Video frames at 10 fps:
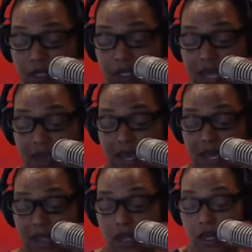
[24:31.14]
in
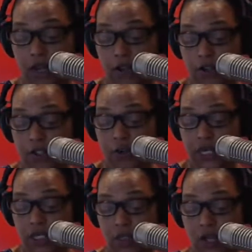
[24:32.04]
Cayman, so that we
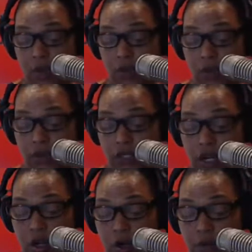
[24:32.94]
can start producing
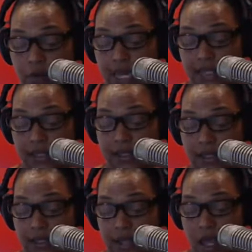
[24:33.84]
our own
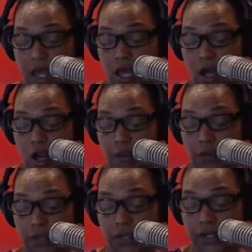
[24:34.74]
masons,
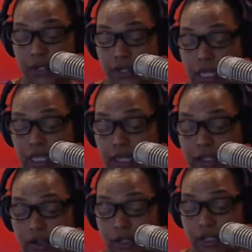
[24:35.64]
carpenters,
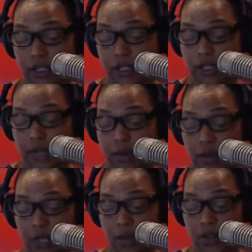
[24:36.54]
electricians, and
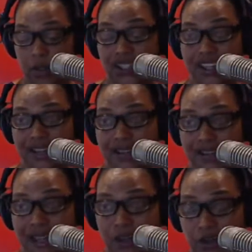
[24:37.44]
plumbers,
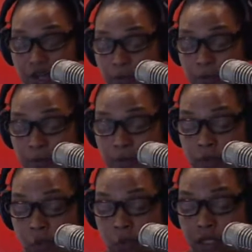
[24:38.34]
etc.
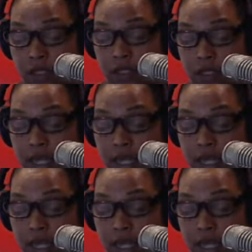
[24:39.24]
Once